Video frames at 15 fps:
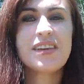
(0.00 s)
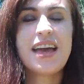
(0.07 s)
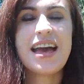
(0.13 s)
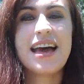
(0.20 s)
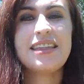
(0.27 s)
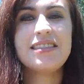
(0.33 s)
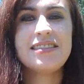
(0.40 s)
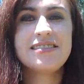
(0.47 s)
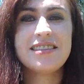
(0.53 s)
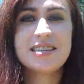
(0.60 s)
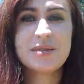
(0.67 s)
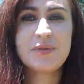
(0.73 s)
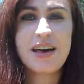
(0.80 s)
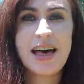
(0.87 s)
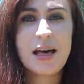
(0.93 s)
And
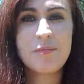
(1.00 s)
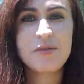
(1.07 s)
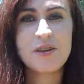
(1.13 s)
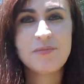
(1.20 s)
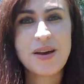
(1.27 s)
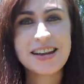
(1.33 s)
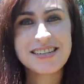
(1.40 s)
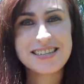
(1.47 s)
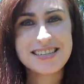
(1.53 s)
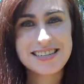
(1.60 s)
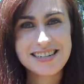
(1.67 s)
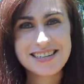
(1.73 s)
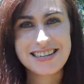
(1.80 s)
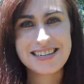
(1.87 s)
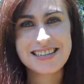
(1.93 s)
this will help you make
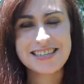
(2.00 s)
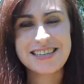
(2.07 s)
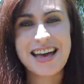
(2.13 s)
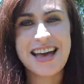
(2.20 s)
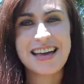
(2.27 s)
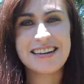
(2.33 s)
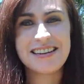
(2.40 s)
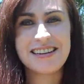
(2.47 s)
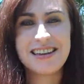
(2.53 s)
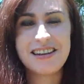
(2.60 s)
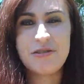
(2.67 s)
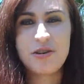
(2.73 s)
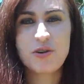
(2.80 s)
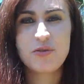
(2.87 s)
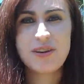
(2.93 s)
decisions and
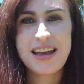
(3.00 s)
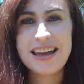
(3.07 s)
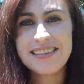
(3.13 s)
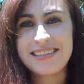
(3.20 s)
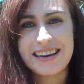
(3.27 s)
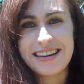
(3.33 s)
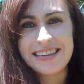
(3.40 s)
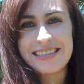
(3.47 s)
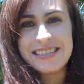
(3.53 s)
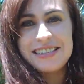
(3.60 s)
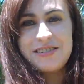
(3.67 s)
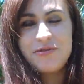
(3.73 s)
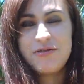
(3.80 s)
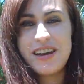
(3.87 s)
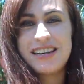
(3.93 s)
create things,
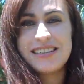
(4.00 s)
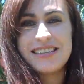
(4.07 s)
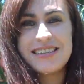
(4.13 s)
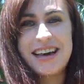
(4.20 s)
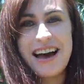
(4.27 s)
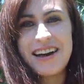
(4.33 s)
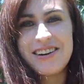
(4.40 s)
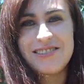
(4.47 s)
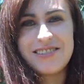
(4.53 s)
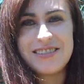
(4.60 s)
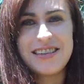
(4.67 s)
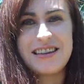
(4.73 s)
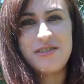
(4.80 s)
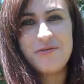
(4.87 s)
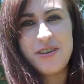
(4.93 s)
create desires
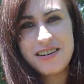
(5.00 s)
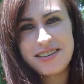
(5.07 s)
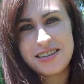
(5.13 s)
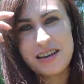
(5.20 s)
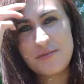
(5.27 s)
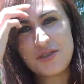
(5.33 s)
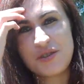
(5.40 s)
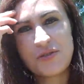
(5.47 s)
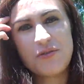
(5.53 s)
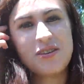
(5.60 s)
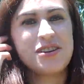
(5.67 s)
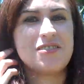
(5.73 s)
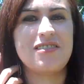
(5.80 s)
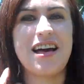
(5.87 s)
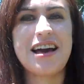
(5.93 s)
you want to come true in
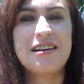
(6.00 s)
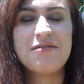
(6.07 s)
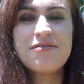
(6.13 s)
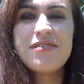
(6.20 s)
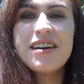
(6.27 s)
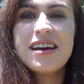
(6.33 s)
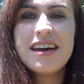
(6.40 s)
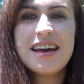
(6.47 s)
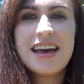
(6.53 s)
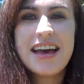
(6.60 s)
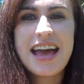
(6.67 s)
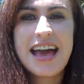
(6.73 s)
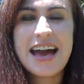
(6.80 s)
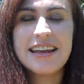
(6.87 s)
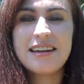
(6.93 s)
your life.
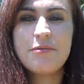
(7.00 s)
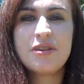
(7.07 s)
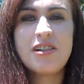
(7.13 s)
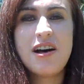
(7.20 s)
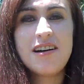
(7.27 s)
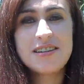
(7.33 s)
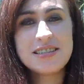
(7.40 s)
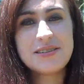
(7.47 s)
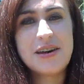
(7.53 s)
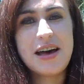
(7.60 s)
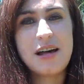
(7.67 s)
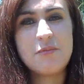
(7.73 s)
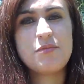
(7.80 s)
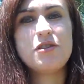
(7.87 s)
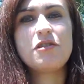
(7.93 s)
And it will also
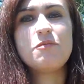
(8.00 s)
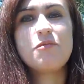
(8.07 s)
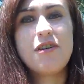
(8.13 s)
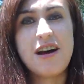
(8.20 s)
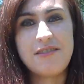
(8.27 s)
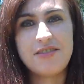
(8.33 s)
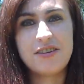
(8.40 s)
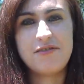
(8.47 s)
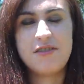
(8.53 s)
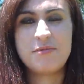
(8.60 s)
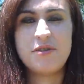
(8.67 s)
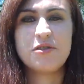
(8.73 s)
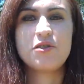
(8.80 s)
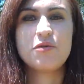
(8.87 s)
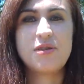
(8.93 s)
help you profit from
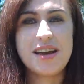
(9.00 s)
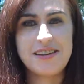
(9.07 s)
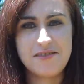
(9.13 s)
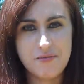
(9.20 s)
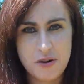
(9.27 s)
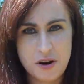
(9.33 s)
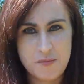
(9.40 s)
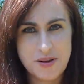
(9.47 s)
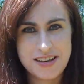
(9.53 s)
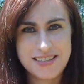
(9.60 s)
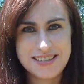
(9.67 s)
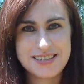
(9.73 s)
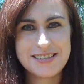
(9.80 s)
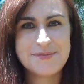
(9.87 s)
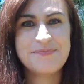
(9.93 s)
your creative
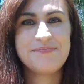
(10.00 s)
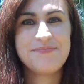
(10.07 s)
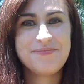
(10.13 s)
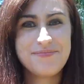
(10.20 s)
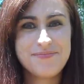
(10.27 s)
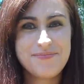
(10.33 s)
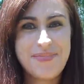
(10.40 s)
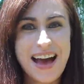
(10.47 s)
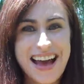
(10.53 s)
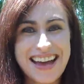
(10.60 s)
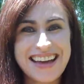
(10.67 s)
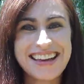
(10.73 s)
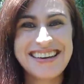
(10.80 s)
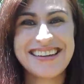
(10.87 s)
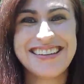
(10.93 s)
purpose.
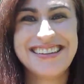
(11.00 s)
Bye!